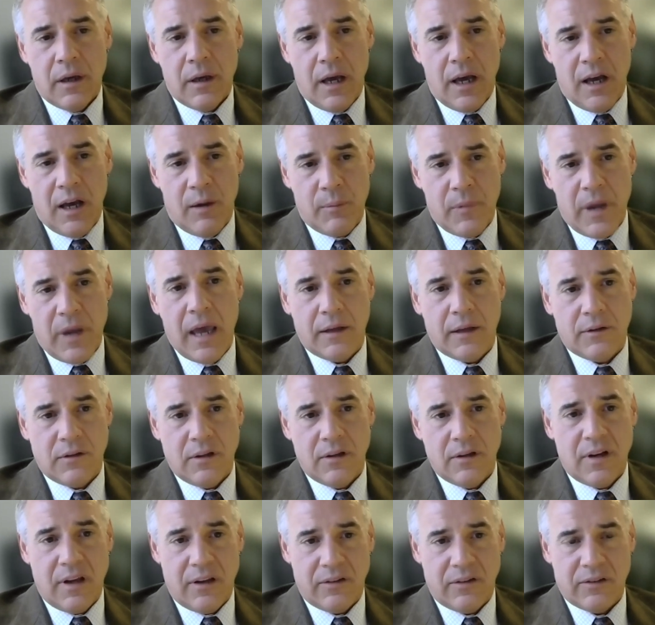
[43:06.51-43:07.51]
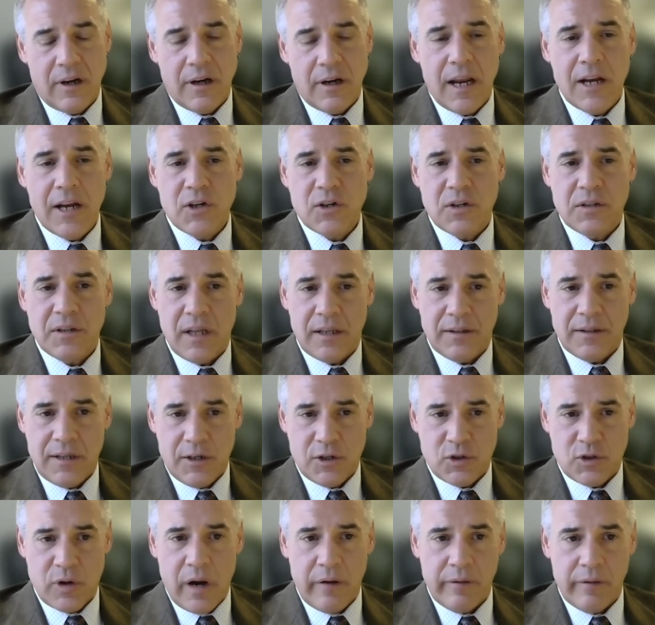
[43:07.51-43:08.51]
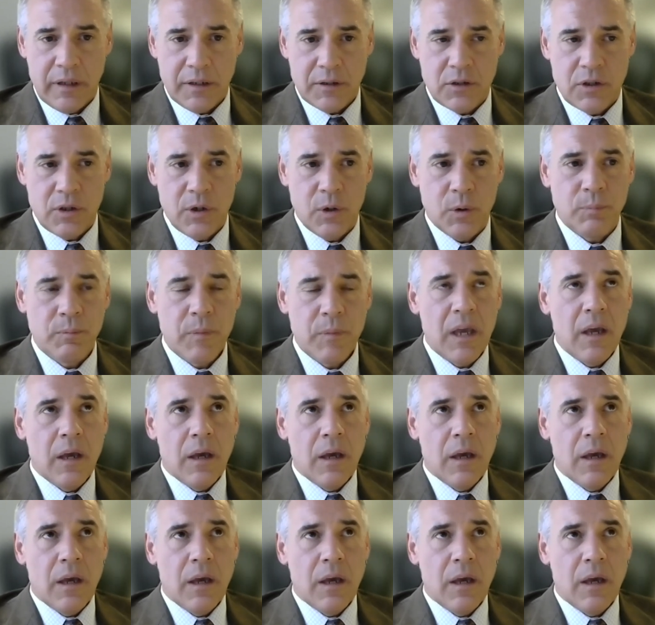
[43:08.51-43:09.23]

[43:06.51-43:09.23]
um, at the destination that they're traveling to.